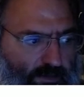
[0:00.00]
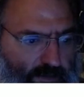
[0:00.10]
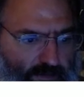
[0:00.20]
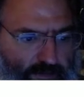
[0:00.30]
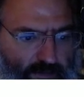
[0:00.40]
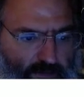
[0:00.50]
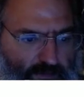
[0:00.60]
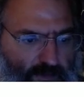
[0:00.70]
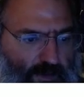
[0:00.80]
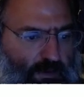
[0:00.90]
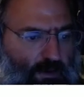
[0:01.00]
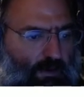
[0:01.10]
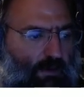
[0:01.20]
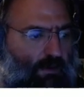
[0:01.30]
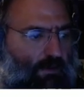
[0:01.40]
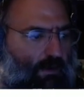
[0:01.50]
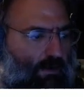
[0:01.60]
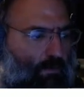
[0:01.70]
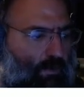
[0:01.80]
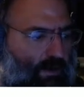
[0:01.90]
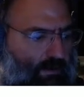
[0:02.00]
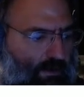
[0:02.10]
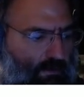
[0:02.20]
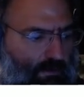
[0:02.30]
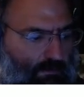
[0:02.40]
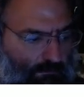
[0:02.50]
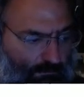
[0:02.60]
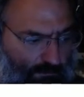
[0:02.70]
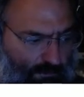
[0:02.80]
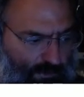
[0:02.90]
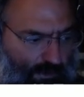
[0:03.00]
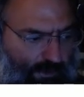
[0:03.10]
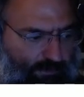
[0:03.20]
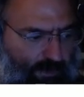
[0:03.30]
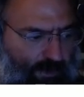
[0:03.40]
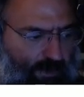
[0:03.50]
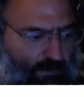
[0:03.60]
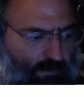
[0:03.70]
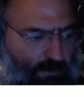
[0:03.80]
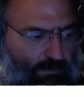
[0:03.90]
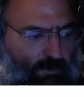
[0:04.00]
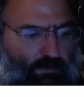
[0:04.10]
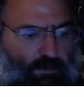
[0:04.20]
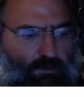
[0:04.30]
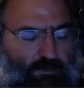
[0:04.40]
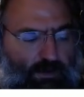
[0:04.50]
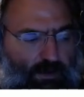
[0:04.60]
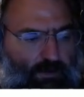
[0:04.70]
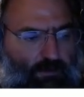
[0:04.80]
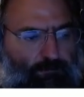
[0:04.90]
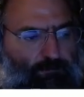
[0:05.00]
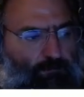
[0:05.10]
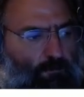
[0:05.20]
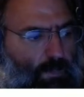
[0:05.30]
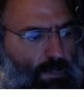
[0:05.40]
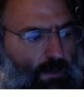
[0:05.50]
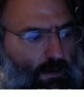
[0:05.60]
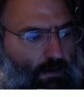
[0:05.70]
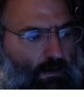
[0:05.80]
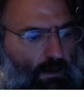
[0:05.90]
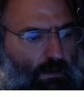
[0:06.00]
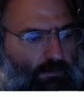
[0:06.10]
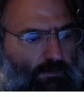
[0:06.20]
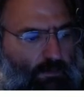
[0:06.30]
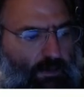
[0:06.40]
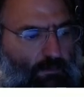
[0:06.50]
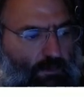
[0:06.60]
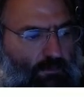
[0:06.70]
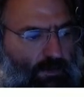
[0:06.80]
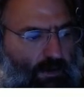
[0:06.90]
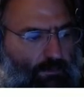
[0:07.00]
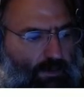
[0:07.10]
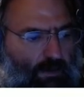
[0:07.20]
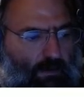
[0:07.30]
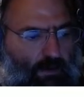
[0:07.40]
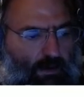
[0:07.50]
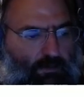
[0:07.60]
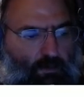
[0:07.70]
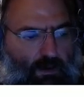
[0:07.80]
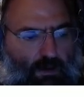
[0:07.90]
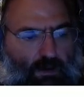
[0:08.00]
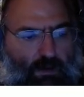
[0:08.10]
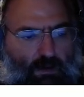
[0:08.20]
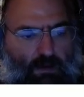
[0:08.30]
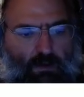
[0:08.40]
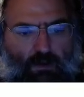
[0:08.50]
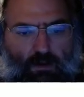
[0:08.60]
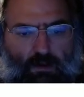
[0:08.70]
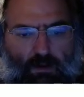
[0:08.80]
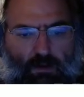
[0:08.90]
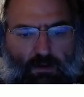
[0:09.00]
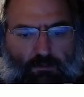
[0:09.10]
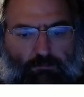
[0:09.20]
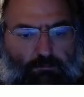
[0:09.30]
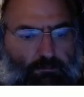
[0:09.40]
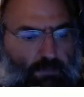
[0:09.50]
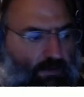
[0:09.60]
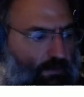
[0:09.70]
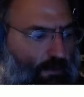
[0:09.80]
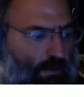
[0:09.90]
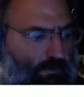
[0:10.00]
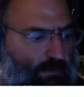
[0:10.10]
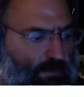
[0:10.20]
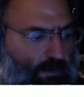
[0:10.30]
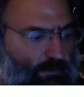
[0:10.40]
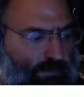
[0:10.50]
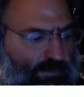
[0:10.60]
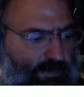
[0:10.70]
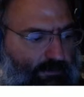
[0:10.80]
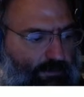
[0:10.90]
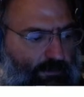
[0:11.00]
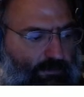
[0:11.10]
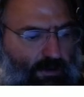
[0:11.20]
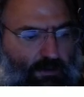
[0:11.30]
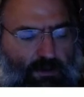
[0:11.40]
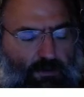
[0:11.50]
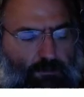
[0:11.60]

a CSV. We can tell, glancing at it, that the first row is a header. So we can move that up here, X, Y, and so on. So then if we say infer schema,